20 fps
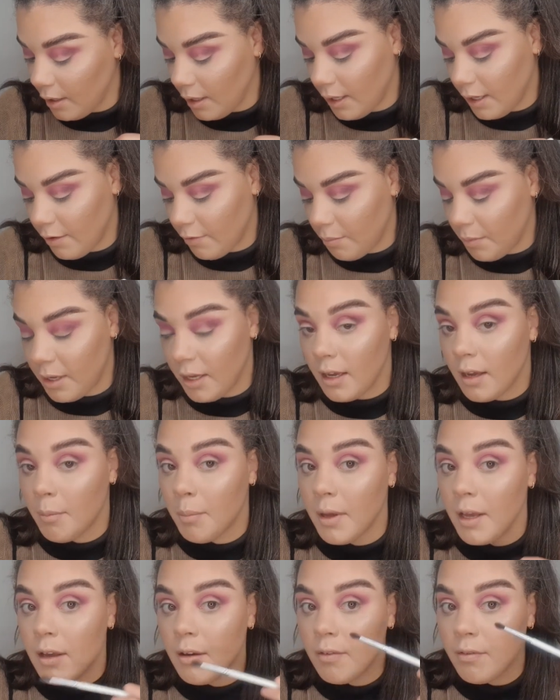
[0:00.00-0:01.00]
and give me a
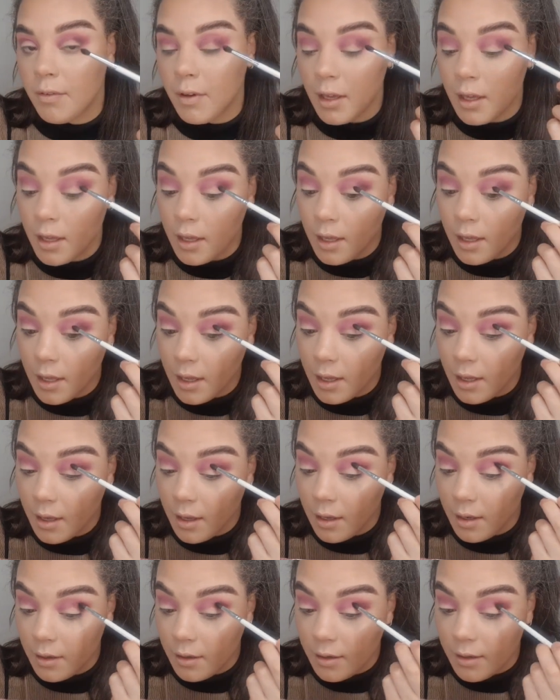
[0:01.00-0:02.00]
bit of
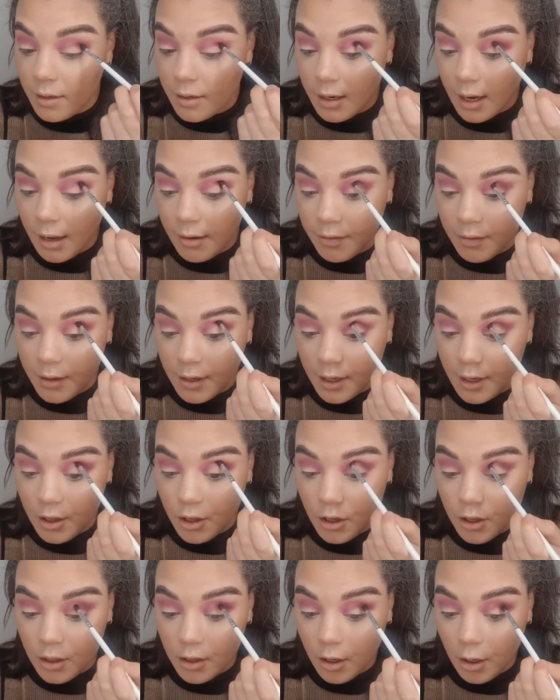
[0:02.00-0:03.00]

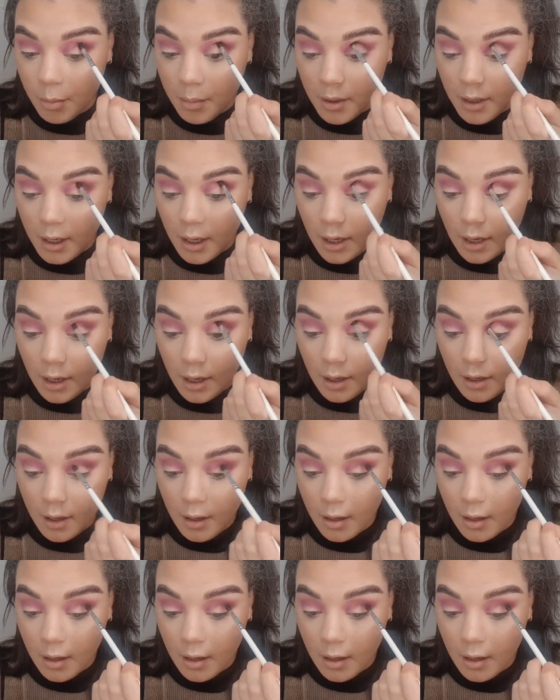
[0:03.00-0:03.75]
definition up in here.